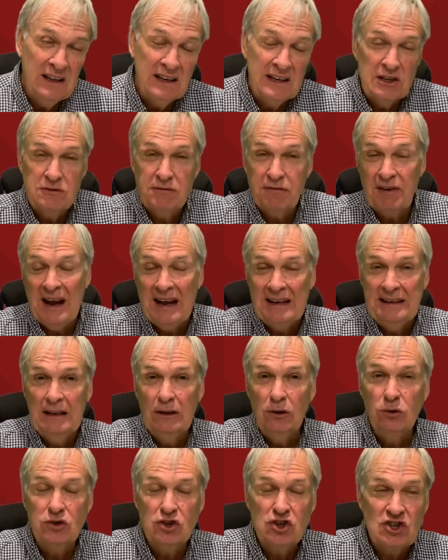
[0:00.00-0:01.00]
And it's Friday
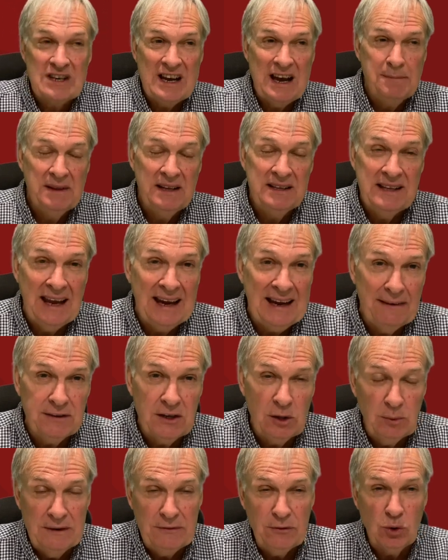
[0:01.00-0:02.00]
lunchtime, the day
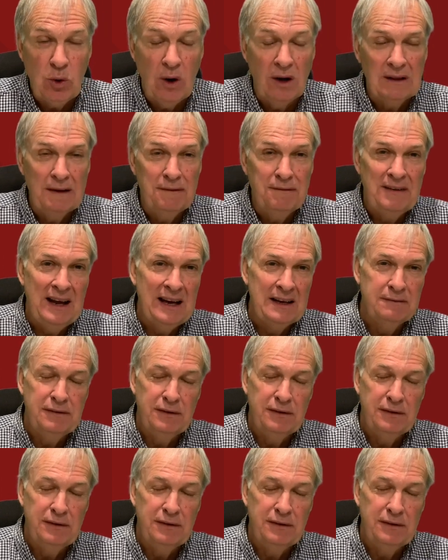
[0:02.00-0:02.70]
after we've qualified